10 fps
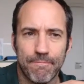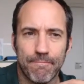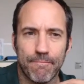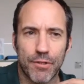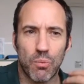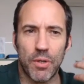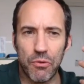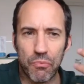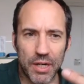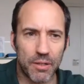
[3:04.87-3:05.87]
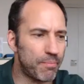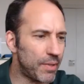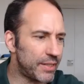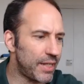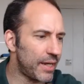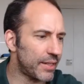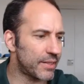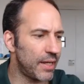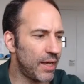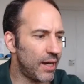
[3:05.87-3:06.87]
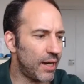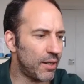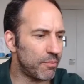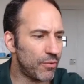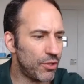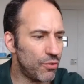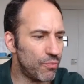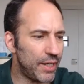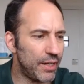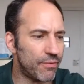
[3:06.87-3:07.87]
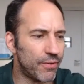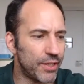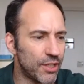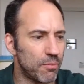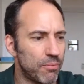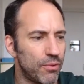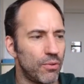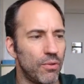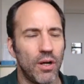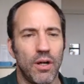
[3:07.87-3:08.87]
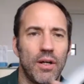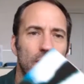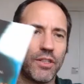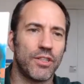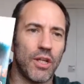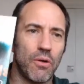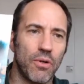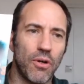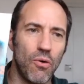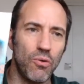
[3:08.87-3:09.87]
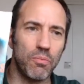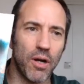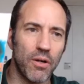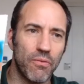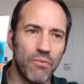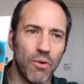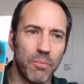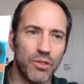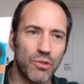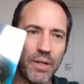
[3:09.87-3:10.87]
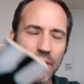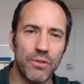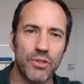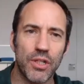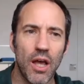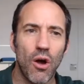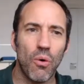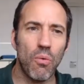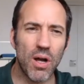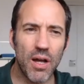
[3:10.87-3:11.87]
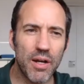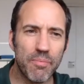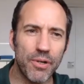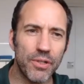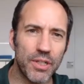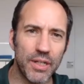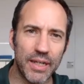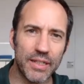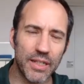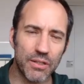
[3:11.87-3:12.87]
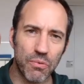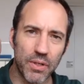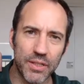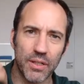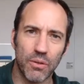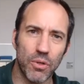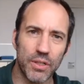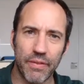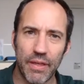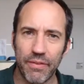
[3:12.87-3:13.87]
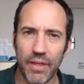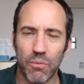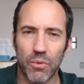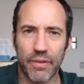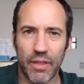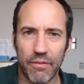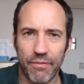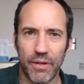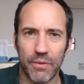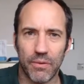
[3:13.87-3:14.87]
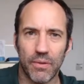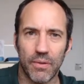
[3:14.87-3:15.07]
So when you read a text, you read, for example, Stone Cold by Robert Swindells. What kind of person is this writer? What do they think? What do they feel?